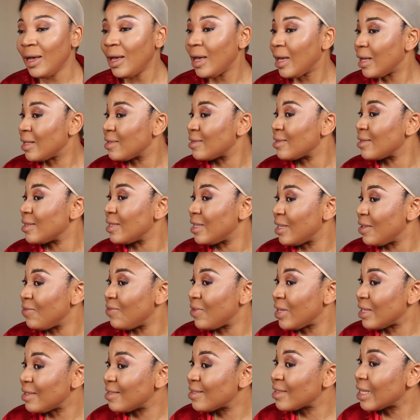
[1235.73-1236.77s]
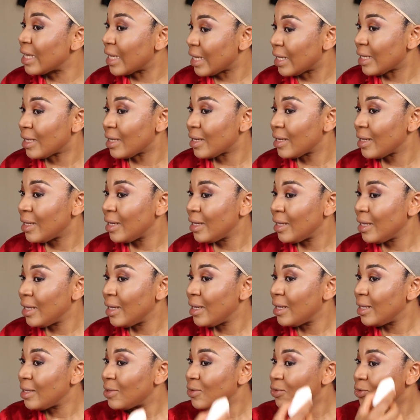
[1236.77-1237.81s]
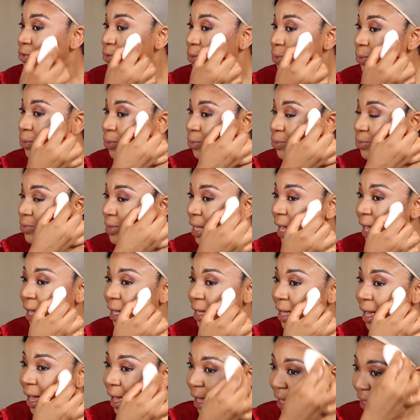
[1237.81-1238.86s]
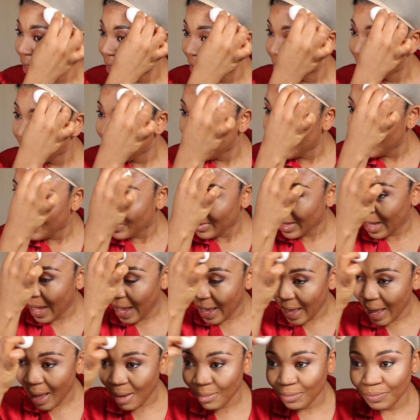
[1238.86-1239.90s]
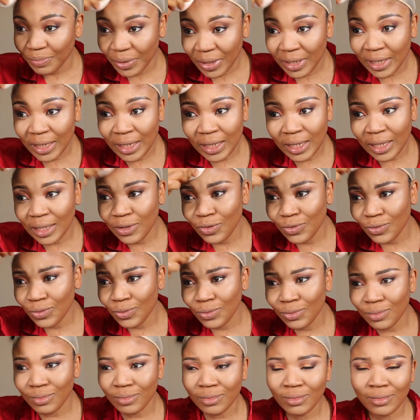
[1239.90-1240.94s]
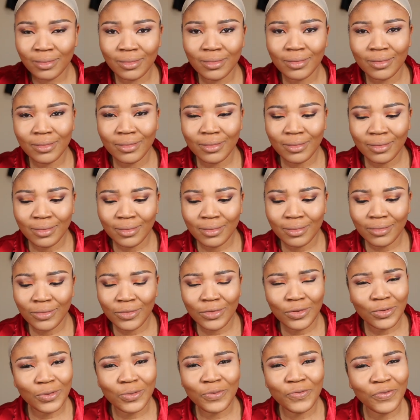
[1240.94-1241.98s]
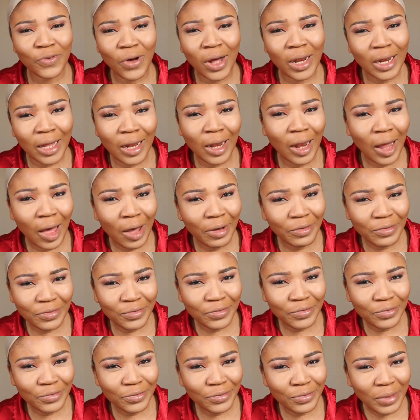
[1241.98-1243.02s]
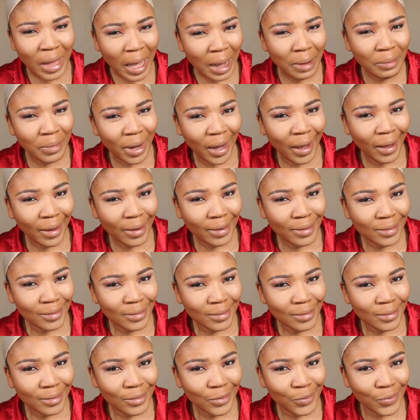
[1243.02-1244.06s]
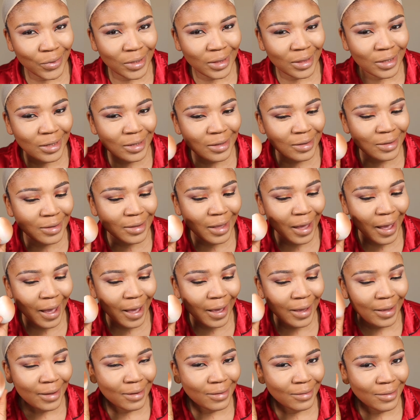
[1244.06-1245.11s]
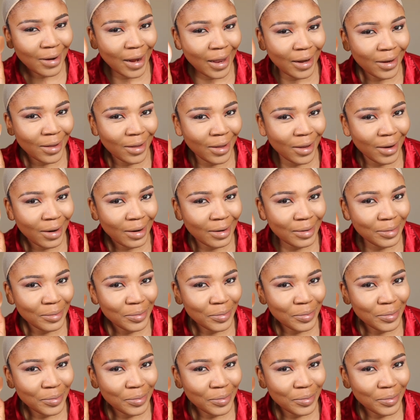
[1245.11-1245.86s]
It's giving skin. So I am beginning to fall in love, am I, with this guy right here?